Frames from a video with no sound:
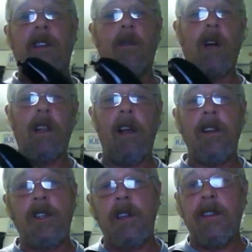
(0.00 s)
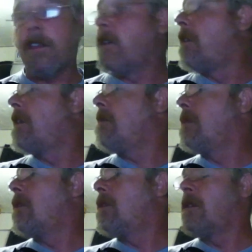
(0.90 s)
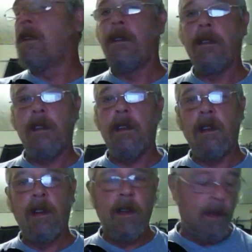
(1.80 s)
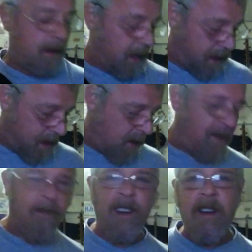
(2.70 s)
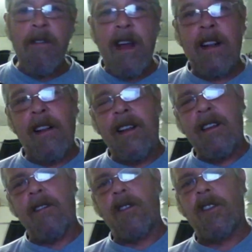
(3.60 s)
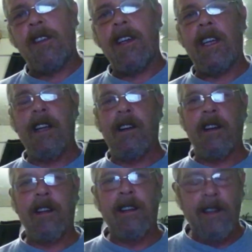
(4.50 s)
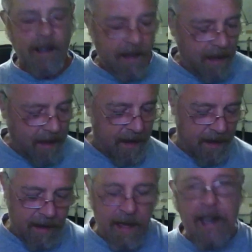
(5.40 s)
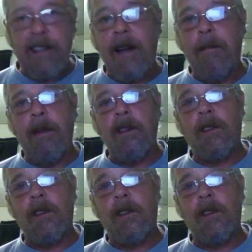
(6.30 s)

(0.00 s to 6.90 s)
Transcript: These are quite light strings that are on it, but it's very rattly. I'll just try and give you an example.